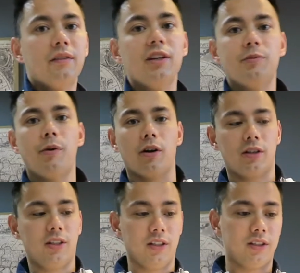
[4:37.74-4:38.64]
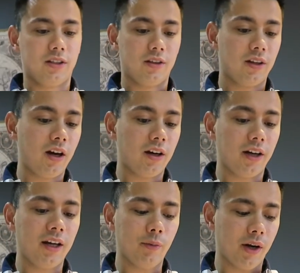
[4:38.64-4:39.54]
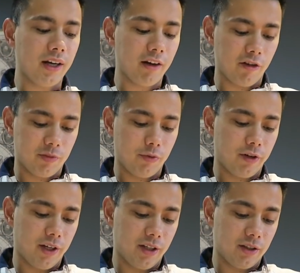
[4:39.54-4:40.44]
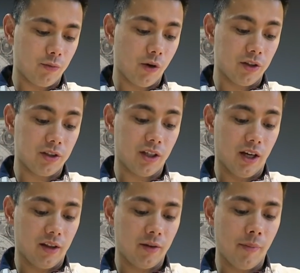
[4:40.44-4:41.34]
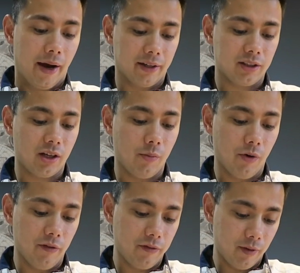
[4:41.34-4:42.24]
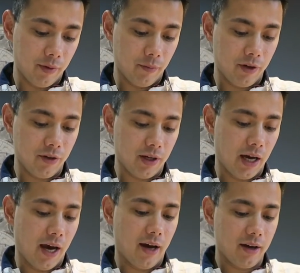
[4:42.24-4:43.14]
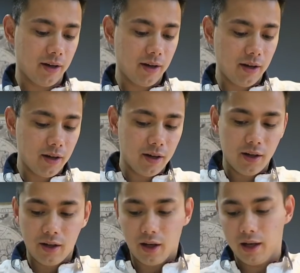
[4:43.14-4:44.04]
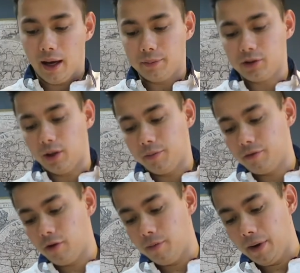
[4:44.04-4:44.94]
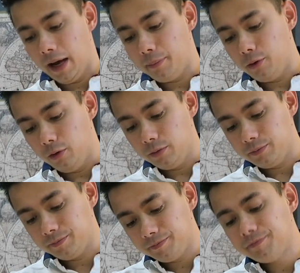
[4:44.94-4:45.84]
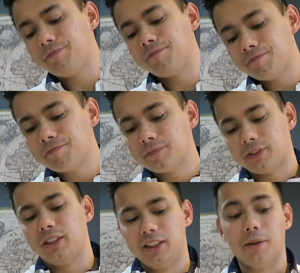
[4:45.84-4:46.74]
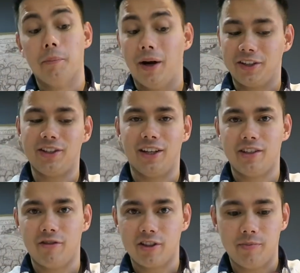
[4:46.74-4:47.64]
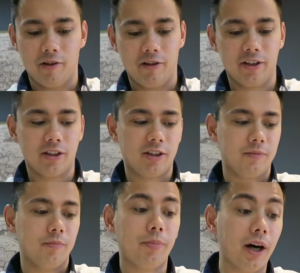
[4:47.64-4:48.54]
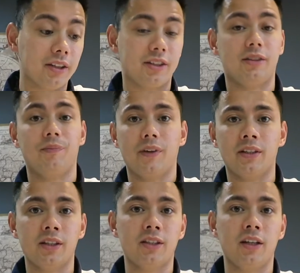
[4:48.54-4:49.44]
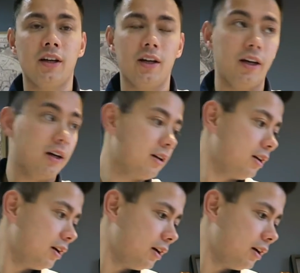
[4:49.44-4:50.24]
these boxes, they aren't anywhere near as pretty as the ones that the Macs come with. I mean, when you get a laptop from Apple, it's a much nicer experience. But as I said earlier,